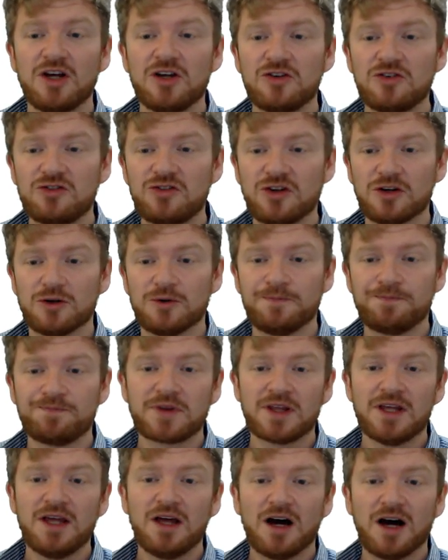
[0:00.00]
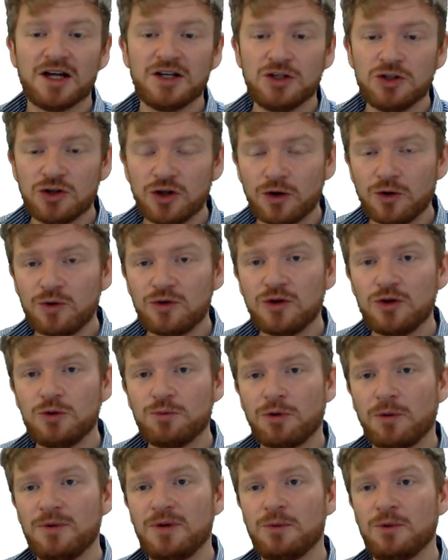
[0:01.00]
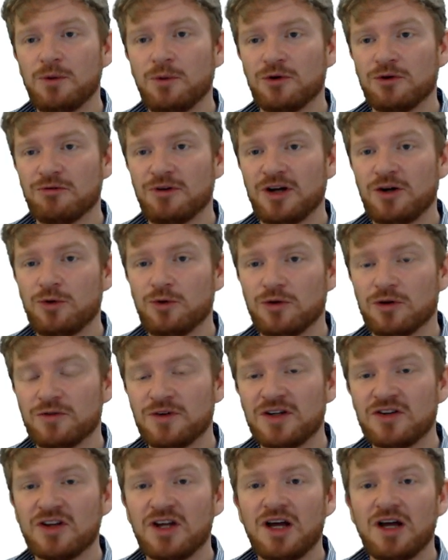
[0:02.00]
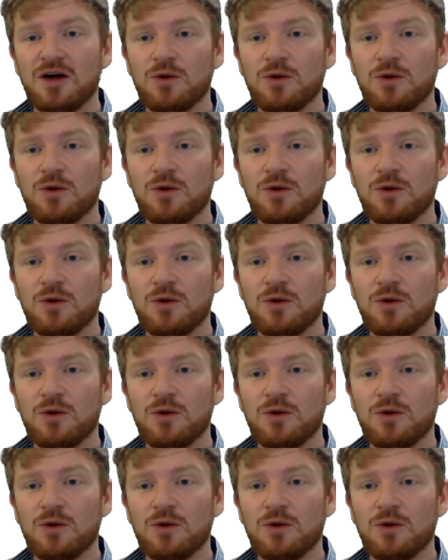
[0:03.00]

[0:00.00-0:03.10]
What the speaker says: So I know that you probably will want a record of it.